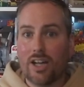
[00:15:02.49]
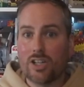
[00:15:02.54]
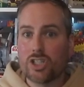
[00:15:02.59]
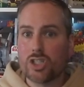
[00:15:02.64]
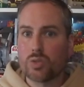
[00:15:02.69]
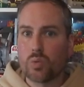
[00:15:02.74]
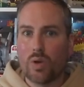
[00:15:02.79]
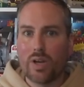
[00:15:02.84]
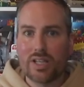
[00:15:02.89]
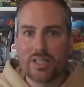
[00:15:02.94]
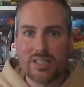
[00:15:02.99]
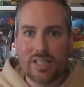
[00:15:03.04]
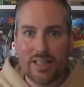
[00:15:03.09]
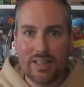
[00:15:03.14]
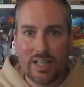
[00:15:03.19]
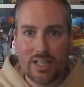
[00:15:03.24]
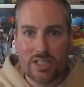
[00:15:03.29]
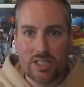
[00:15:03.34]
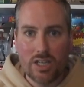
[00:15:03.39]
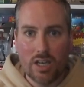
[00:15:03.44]
I just want to
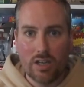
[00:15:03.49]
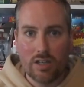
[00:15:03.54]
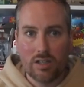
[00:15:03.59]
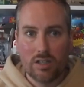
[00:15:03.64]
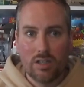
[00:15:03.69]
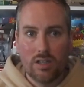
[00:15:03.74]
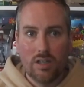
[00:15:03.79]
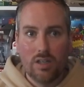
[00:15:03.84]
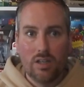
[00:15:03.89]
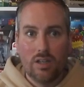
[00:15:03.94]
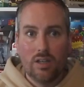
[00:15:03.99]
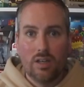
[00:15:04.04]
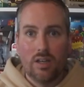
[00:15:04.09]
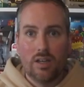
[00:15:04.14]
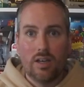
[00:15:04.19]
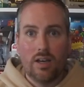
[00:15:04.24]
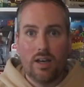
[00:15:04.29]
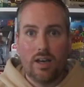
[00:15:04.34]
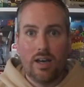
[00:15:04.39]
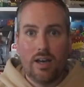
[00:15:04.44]
send it to you.
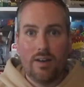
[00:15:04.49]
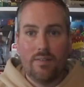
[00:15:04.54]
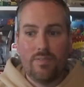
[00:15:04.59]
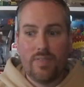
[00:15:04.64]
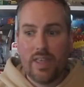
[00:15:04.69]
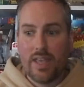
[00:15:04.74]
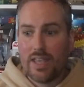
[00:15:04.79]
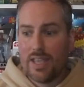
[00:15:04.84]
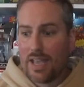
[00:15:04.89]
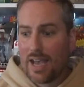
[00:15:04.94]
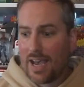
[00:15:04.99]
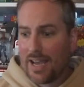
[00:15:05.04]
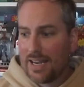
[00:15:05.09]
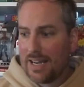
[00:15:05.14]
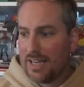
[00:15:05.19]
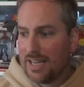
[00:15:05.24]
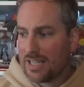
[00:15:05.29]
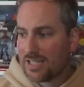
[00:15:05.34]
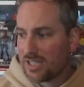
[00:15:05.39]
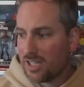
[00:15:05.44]
He had
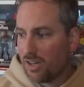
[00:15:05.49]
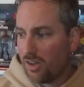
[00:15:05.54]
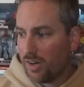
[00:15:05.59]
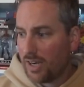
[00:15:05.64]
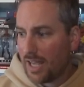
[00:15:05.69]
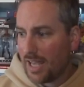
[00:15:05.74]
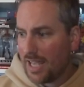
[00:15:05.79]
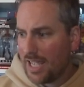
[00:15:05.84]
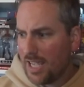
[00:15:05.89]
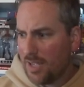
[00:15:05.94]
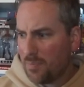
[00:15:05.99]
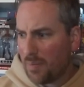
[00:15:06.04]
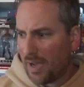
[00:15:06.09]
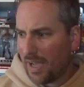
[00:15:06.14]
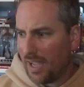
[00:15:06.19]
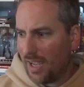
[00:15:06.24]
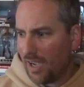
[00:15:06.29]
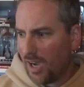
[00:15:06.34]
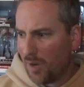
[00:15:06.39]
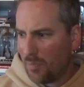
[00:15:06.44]
it listed on
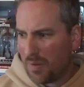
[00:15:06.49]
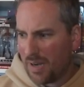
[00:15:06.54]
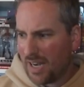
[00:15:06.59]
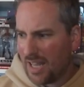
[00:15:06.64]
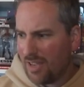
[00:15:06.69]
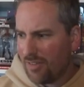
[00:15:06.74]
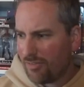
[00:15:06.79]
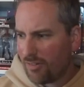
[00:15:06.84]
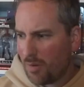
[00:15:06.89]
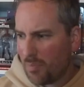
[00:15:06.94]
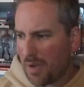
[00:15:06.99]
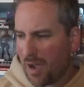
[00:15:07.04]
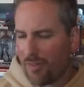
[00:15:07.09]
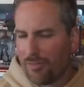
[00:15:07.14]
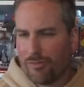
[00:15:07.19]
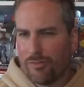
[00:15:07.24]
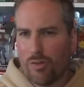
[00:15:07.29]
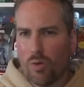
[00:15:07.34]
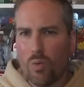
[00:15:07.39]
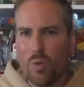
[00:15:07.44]
eBay, I believe, for
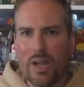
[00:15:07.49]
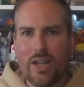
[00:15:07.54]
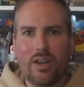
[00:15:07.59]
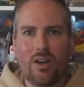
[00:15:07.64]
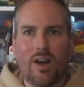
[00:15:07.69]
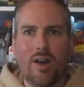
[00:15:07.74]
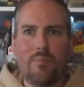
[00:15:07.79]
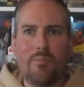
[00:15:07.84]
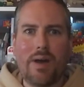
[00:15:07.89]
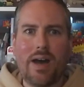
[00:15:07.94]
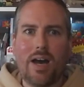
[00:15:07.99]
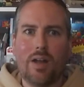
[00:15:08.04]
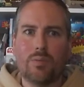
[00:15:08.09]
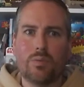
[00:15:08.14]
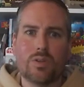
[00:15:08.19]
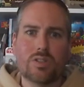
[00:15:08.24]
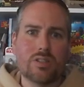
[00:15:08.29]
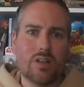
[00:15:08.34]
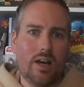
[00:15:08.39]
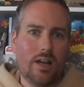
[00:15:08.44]
about £49.
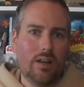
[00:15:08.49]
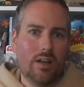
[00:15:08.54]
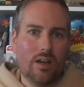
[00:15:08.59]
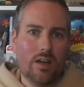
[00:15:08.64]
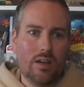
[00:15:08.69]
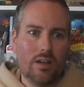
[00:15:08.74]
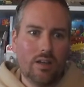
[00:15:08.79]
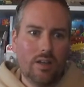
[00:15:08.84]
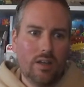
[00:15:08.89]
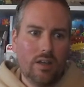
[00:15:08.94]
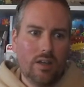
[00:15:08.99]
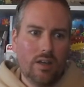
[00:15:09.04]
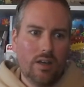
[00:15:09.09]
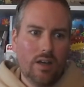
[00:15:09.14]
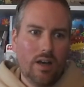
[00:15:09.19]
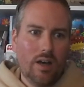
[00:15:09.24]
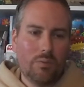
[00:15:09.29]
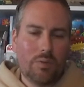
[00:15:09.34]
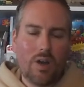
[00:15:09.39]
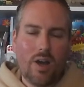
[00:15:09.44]
He was like, look,
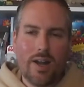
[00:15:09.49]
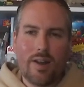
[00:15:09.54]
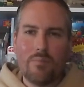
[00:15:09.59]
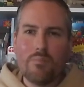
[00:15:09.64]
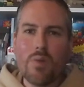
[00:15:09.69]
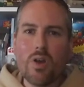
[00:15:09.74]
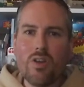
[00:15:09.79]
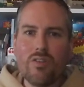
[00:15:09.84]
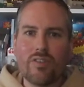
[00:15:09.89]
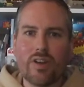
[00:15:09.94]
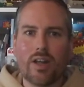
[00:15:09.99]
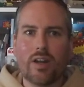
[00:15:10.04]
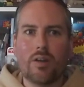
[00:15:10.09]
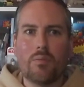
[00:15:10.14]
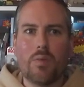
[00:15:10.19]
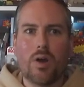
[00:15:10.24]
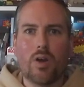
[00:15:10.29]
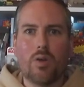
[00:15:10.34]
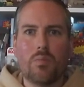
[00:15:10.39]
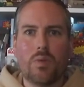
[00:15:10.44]
I'm kind of moving at
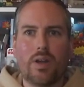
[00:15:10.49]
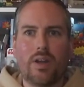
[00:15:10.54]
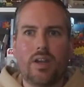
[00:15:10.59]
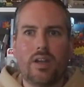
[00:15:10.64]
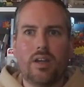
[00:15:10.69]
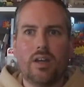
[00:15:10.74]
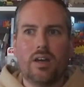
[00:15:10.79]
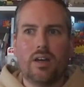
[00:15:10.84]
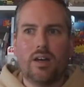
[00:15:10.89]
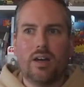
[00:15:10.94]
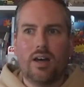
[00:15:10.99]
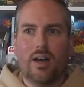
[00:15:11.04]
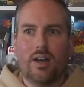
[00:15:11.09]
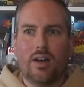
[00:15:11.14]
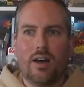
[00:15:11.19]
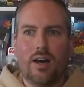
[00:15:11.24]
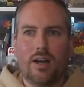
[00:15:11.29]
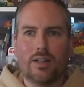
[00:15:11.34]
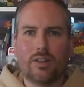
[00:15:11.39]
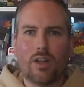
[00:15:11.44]
the moment.
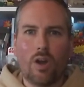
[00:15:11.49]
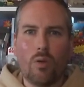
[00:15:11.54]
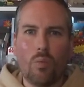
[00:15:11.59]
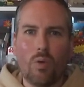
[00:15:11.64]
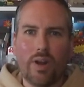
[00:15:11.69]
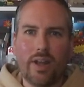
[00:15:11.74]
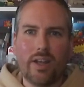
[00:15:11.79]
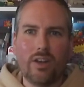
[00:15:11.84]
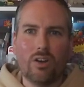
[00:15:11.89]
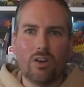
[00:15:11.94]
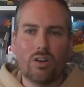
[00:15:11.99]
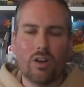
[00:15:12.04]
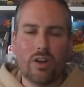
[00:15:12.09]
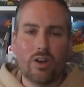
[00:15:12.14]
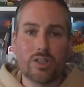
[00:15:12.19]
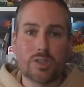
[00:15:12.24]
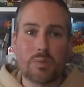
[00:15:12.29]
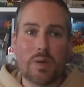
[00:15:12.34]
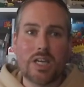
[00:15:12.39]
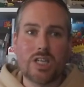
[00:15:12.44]
I don't want it, not got
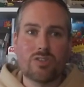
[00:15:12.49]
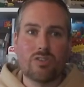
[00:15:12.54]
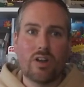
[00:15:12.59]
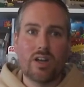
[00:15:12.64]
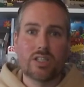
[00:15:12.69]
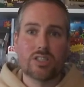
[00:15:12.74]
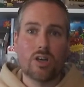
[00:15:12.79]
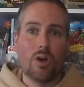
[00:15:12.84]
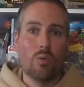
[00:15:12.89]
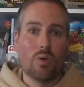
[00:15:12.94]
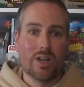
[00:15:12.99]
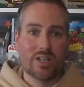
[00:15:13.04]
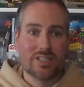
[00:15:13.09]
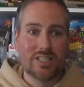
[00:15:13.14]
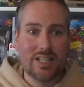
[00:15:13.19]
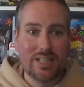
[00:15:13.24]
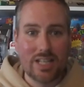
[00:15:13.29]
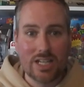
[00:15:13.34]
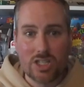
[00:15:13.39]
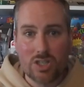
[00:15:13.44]
no space for it. So I want to
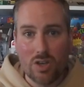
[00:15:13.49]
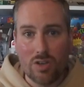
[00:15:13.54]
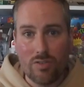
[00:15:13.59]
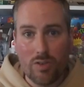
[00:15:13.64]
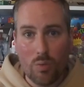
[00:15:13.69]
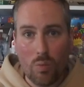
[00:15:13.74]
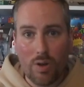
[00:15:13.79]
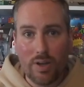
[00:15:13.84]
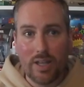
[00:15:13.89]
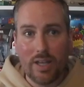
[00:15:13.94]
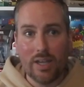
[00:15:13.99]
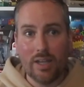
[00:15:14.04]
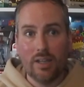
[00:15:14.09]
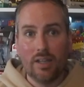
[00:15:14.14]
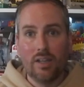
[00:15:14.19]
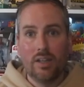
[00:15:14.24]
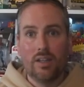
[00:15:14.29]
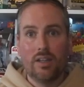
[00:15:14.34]
send it to you if you want it.